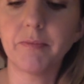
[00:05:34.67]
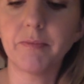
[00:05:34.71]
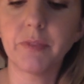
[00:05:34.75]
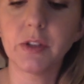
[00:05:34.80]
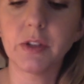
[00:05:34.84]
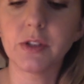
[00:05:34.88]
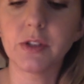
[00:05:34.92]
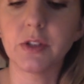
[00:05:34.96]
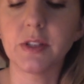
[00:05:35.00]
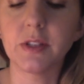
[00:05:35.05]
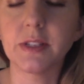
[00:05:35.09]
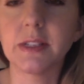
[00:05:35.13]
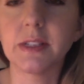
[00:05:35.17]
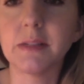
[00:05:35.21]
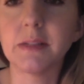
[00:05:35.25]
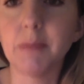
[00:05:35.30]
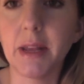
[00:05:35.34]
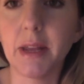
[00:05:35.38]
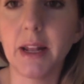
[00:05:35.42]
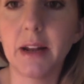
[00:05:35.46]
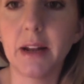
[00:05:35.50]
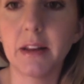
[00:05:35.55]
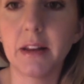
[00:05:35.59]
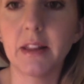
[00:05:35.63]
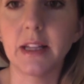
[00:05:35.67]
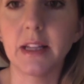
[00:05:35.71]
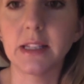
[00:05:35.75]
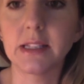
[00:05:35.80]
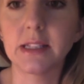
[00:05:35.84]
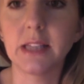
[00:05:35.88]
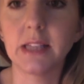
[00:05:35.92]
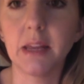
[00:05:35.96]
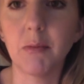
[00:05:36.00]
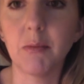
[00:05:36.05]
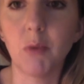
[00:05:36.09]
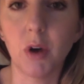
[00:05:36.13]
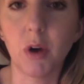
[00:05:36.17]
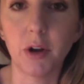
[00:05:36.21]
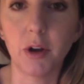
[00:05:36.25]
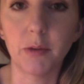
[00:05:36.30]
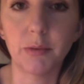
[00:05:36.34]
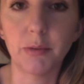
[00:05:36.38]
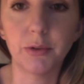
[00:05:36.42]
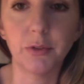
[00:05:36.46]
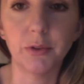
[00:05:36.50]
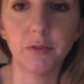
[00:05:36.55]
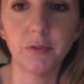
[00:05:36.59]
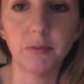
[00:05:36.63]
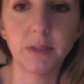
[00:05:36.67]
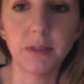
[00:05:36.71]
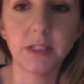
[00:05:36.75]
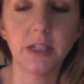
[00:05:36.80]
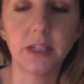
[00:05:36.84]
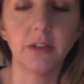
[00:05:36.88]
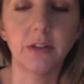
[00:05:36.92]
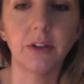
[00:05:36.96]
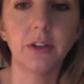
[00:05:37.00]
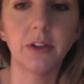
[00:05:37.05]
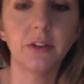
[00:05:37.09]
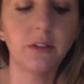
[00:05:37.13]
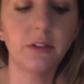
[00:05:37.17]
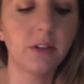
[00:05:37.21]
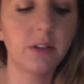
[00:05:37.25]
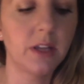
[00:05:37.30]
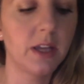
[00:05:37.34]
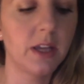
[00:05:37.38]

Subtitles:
So this is made out of that same waterproof material.